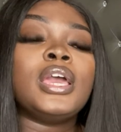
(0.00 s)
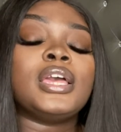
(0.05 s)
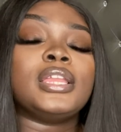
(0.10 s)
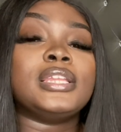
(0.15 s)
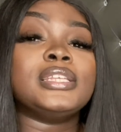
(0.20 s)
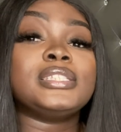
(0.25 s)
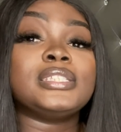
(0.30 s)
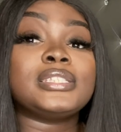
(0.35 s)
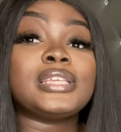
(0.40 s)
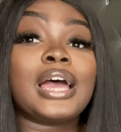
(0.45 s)

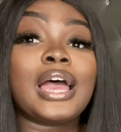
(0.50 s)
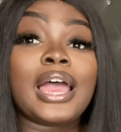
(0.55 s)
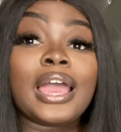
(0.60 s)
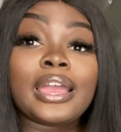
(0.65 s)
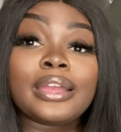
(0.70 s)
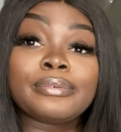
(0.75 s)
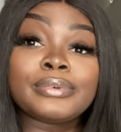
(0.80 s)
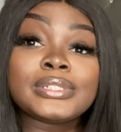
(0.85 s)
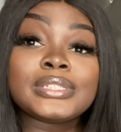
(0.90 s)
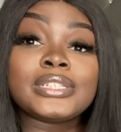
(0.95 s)
This is a
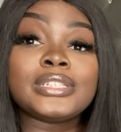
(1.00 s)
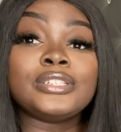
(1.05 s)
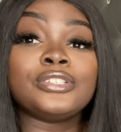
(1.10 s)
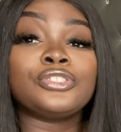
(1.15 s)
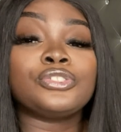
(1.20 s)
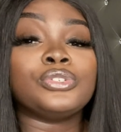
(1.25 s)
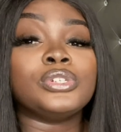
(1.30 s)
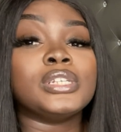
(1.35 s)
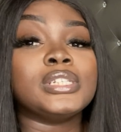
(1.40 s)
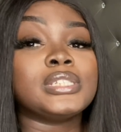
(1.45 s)
high-risk
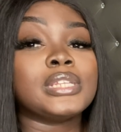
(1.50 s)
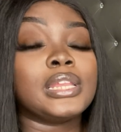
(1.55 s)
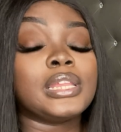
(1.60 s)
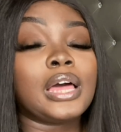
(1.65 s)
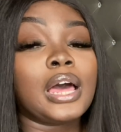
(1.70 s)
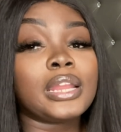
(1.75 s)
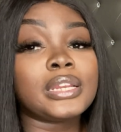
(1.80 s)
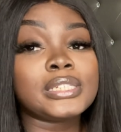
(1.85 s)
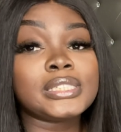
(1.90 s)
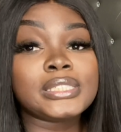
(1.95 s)
industry. There's a
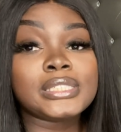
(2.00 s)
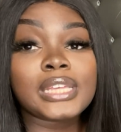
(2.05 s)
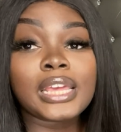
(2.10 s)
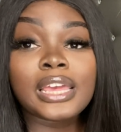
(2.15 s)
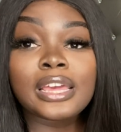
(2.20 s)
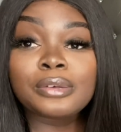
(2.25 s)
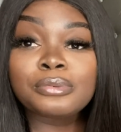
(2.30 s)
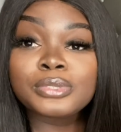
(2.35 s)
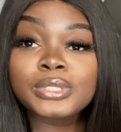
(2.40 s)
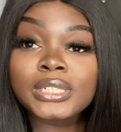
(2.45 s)
lot of
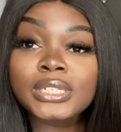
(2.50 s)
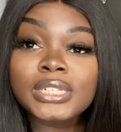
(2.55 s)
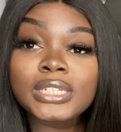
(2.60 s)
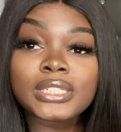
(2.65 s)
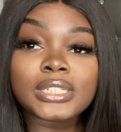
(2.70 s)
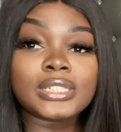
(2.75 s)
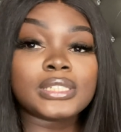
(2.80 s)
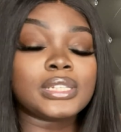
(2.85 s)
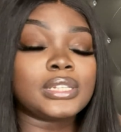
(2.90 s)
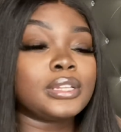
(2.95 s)
scams in it.
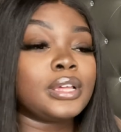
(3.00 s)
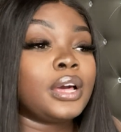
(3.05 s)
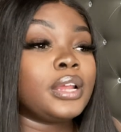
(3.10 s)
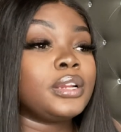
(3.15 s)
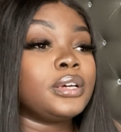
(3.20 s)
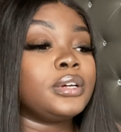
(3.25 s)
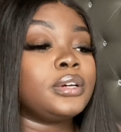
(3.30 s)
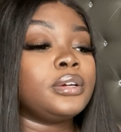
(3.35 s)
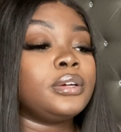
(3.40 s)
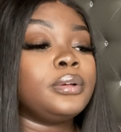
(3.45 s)
There's a lot
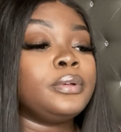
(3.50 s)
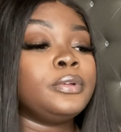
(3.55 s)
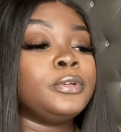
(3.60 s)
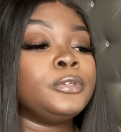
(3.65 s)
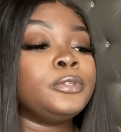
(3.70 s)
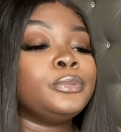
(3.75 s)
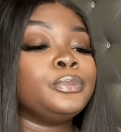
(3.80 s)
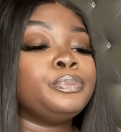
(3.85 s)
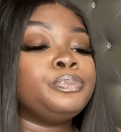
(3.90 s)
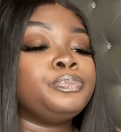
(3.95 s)
of
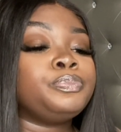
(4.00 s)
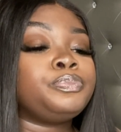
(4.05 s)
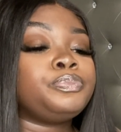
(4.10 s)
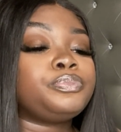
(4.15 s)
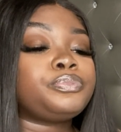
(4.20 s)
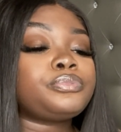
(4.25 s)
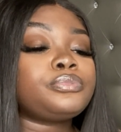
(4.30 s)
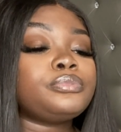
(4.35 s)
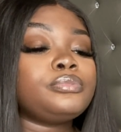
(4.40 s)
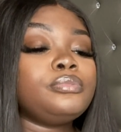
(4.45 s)

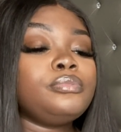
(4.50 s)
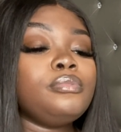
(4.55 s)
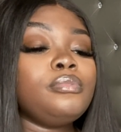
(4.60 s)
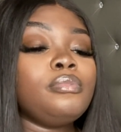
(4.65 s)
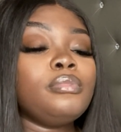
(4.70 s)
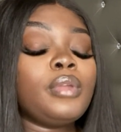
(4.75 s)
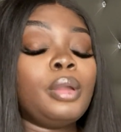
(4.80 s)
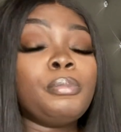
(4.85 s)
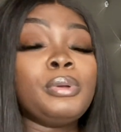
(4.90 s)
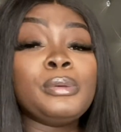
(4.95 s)

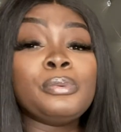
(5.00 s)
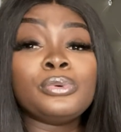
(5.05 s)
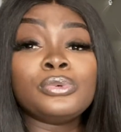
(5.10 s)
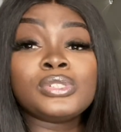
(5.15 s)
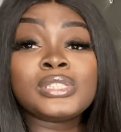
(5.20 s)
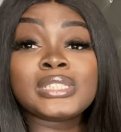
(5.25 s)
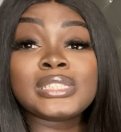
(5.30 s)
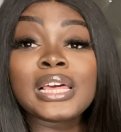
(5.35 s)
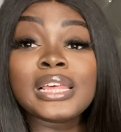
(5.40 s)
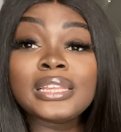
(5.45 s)
people
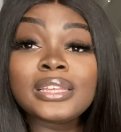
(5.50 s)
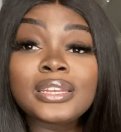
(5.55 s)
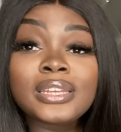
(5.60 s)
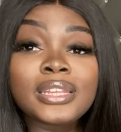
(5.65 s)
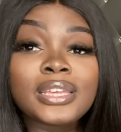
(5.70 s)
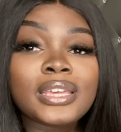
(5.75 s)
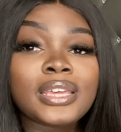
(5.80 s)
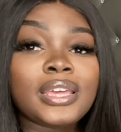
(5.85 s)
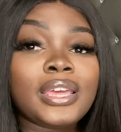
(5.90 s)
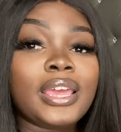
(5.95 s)
selling
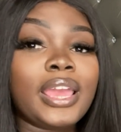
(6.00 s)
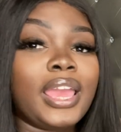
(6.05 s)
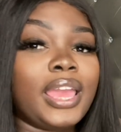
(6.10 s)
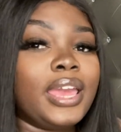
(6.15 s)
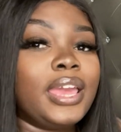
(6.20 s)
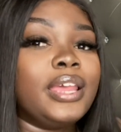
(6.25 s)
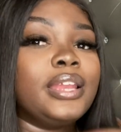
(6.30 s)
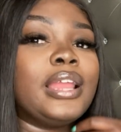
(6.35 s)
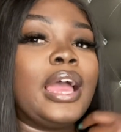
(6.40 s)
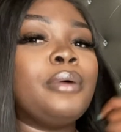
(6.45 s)
it.
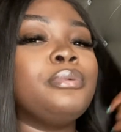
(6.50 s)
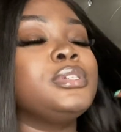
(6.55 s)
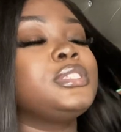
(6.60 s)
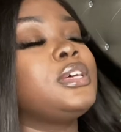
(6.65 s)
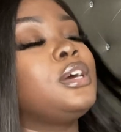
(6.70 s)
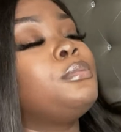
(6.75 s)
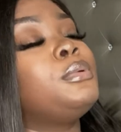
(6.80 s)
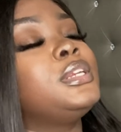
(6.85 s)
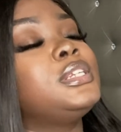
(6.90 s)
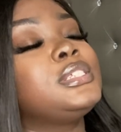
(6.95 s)
And I was
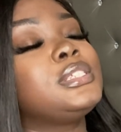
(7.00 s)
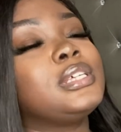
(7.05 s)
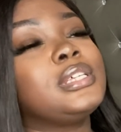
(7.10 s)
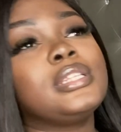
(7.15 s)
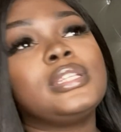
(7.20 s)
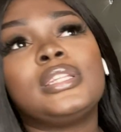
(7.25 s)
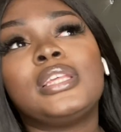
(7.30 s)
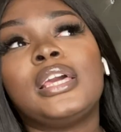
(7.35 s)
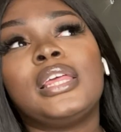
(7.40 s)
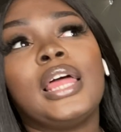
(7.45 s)
talking about this the other
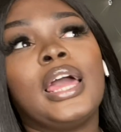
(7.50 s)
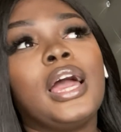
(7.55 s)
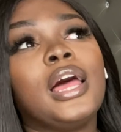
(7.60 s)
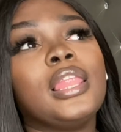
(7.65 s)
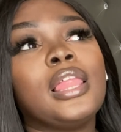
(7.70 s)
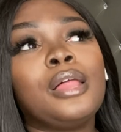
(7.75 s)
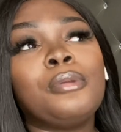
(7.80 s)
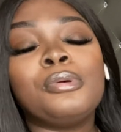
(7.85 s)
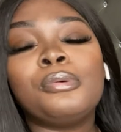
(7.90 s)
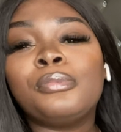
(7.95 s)
day. Like, a
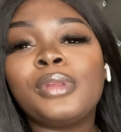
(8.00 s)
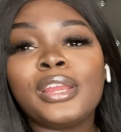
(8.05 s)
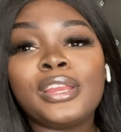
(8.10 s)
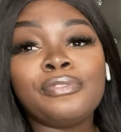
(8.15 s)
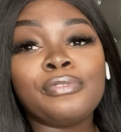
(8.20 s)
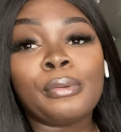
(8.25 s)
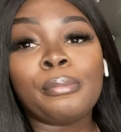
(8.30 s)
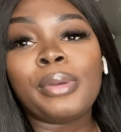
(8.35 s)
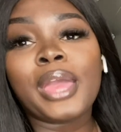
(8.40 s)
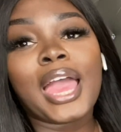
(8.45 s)
lot of people not
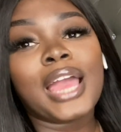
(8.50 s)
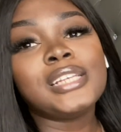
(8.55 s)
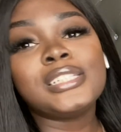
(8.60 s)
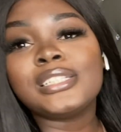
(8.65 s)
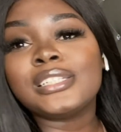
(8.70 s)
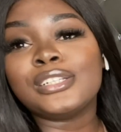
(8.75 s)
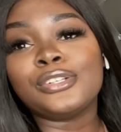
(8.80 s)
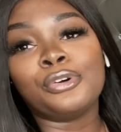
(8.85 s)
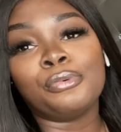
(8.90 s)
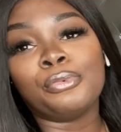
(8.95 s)
even
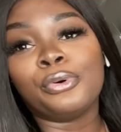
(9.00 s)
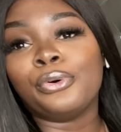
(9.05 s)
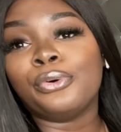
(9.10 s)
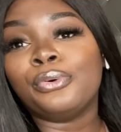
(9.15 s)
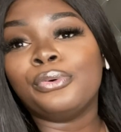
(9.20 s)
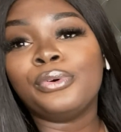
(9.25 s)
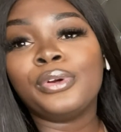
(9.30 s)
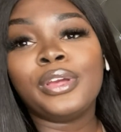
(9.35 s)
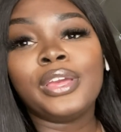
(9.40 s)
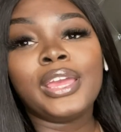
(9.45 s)
passionate no more
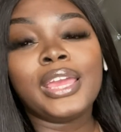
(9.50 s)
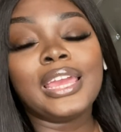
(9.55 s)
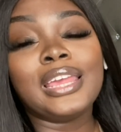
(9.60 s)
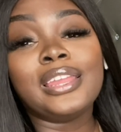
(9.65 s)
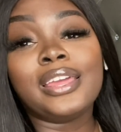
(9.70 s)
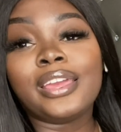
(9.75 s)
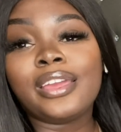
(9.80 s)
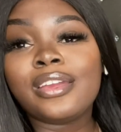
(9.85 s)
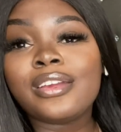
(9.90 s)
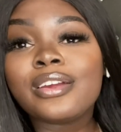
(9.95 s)
in the
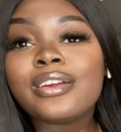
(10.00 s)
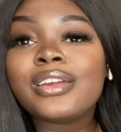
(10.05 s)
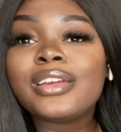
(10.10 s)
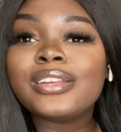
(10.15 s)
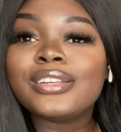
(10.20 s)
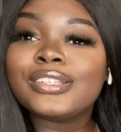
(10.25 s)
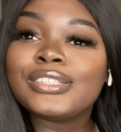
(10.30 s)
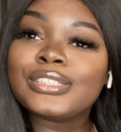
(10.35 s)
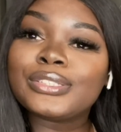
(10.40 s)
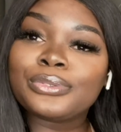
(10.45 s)
hair
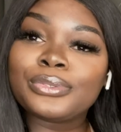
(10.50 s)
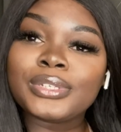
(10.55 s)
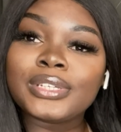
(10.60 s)
industry.